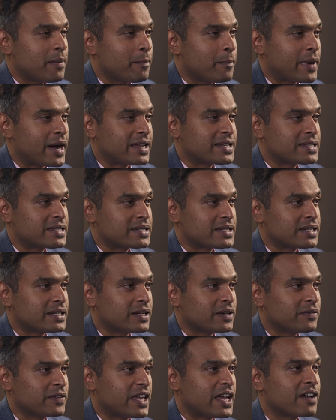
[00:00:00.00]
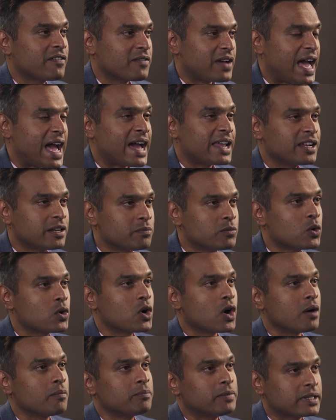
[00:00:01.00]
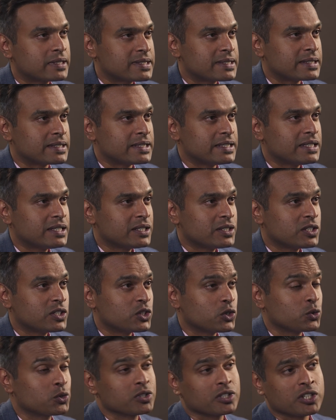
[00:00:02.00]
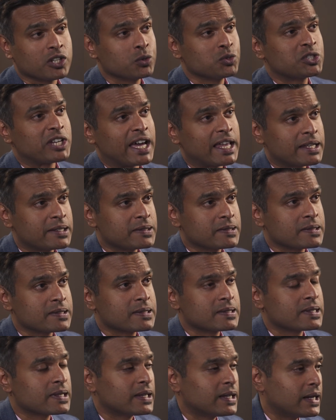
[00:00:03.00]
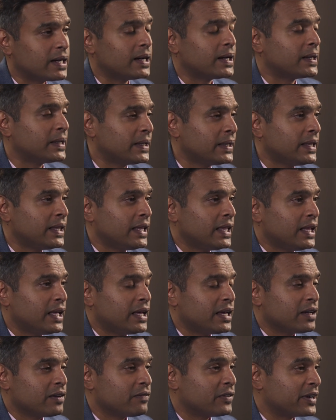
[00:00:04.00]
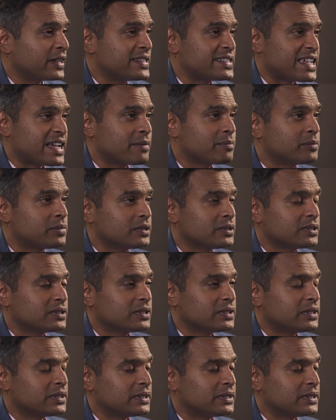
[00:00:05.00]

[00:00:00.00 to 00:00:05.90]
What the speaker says: but we have added more complexity due to the new challenges. For example,